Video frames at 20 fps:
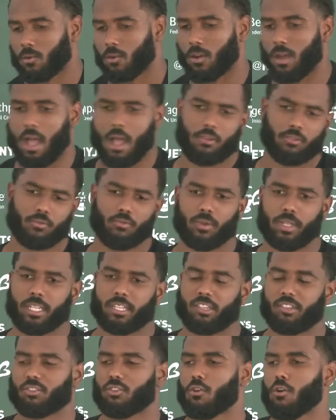Well, I was
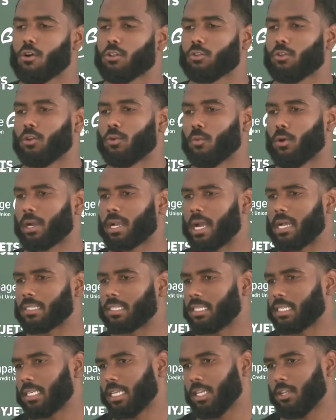really just going through the
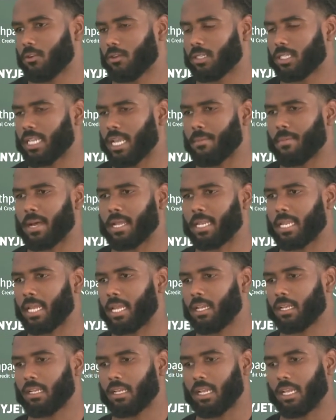workouts, and you know, it's day by
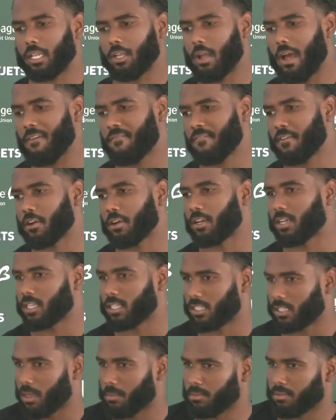day. You know, I felt
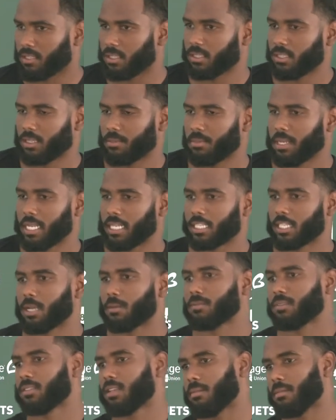good some some days
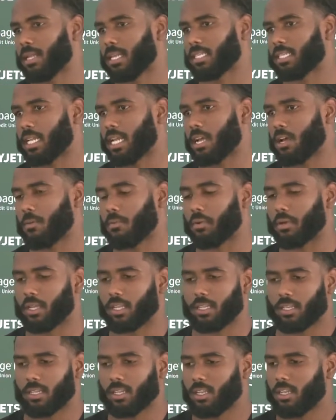up, some days down,
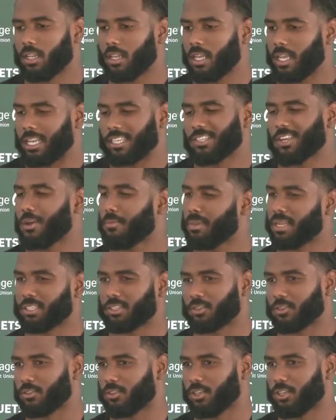but it's all
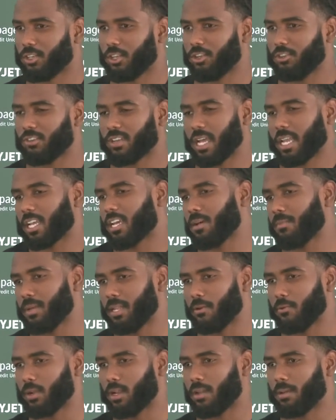mental. You know, you just got to come
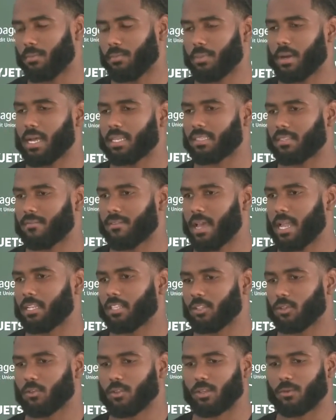in with a positive
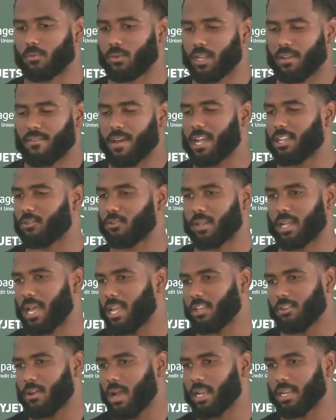attitude, and whenever I do
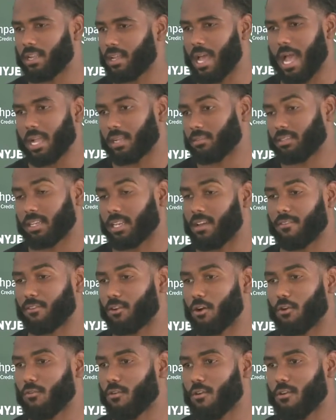that, you know, I, ne I can
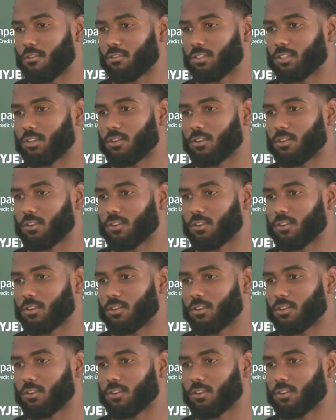never go wrong.